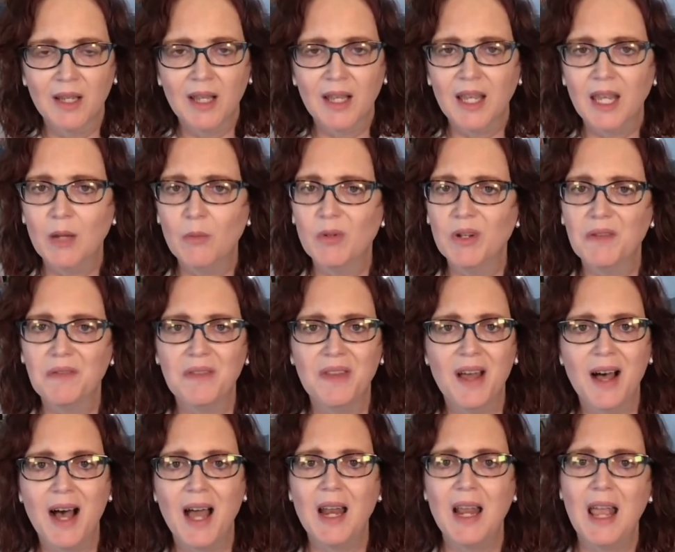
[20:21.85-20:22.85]
he would have
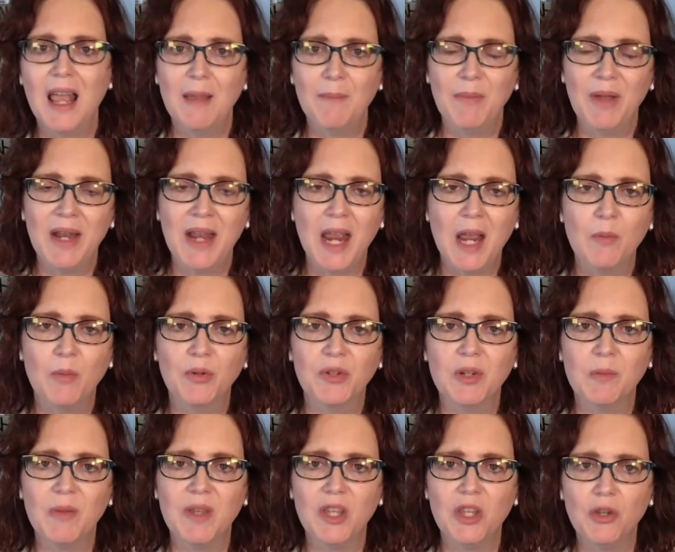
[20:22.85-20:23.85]
not been able
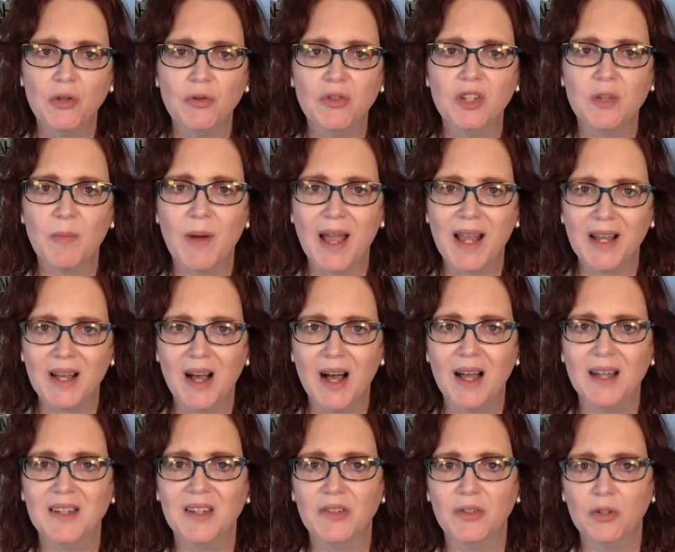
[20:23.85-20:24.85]
to be used by
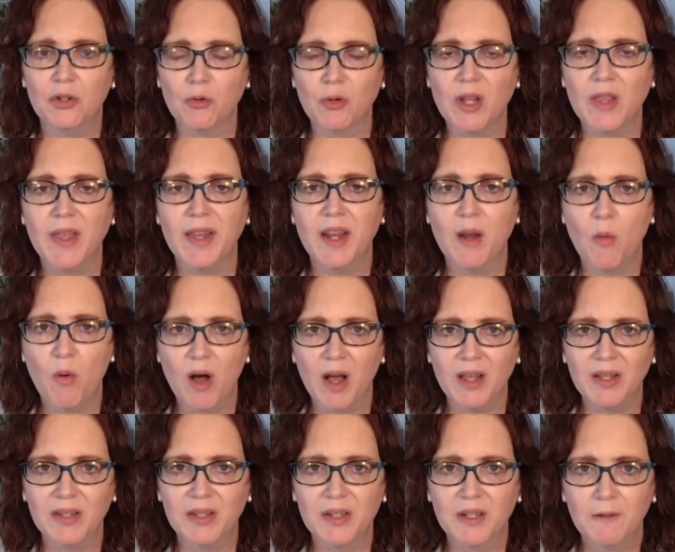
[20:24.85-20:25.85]
God to the degree that he
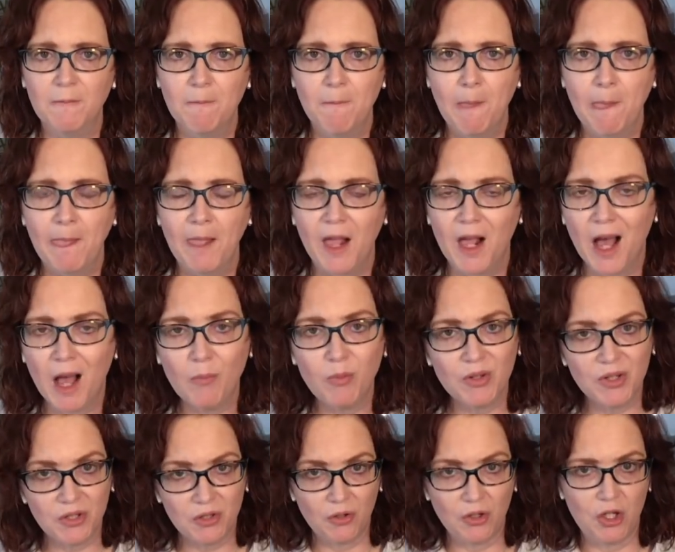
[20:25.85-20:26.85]
was. God will
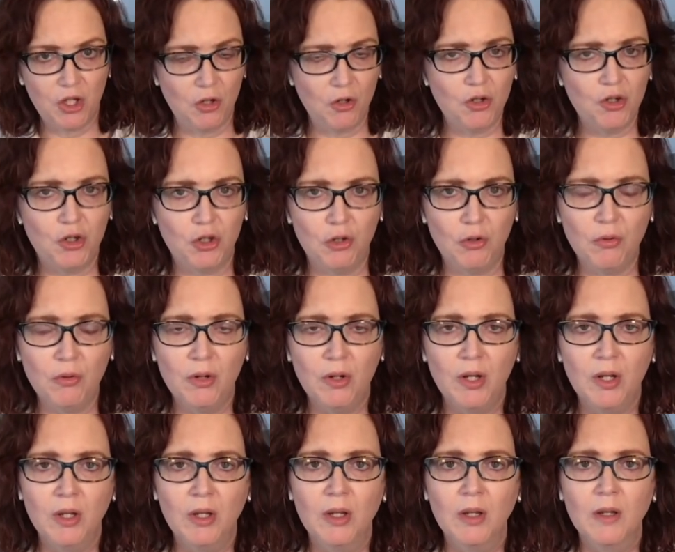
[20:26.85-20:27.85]
still use you.
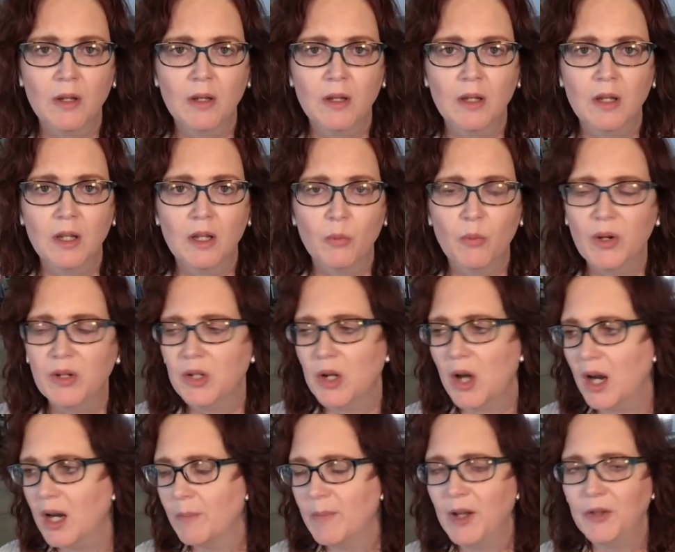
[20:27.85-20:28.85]
We
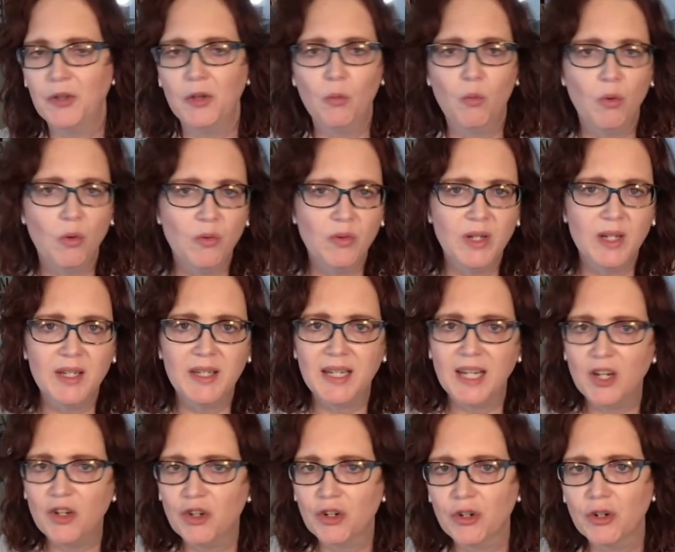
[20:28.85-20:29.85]
talk about the wounded
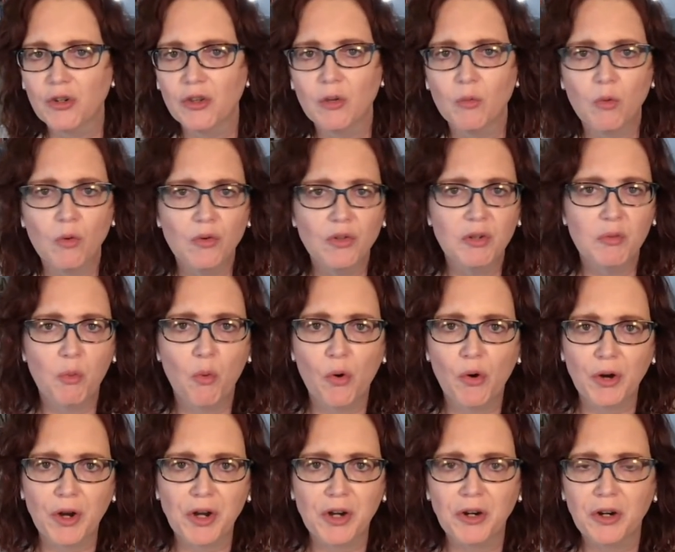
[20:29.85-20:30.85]
teacher, the wounded
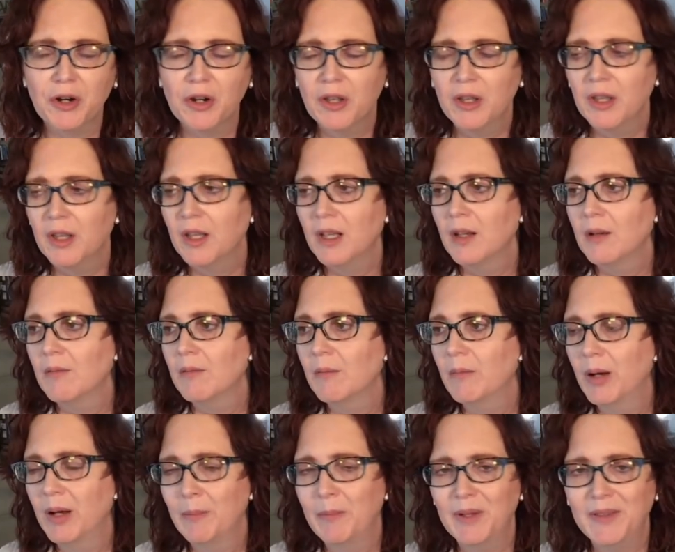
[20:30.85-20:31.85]
warrior,
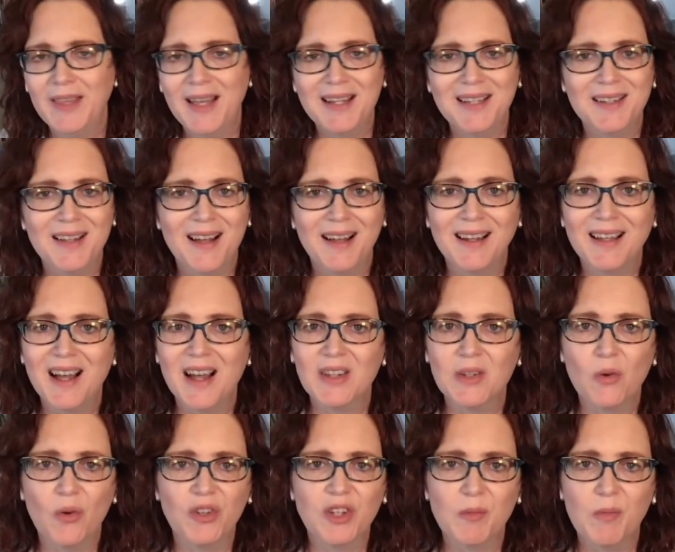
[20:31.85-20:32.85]
but that's not God's
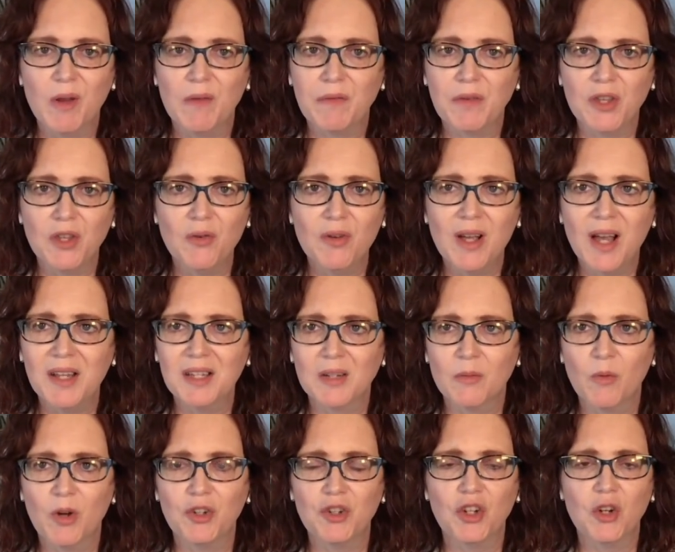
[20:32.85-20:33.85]
ultimate for you. God
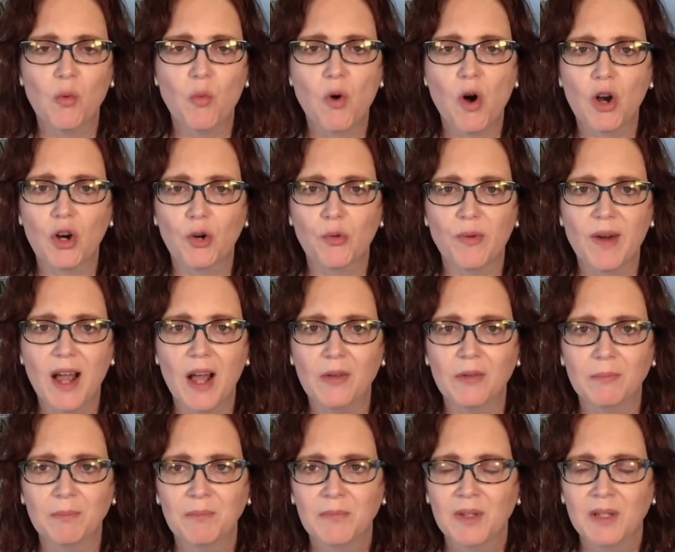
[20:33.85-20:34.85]
doesn't want you to walk
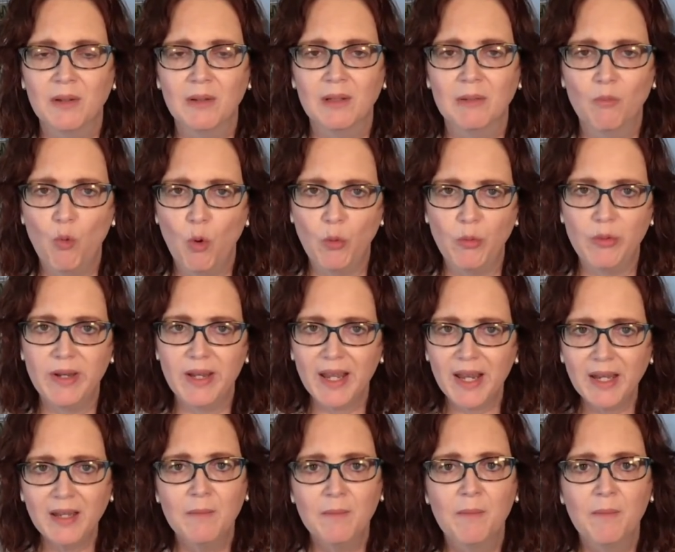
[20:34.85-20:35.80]
around wounded.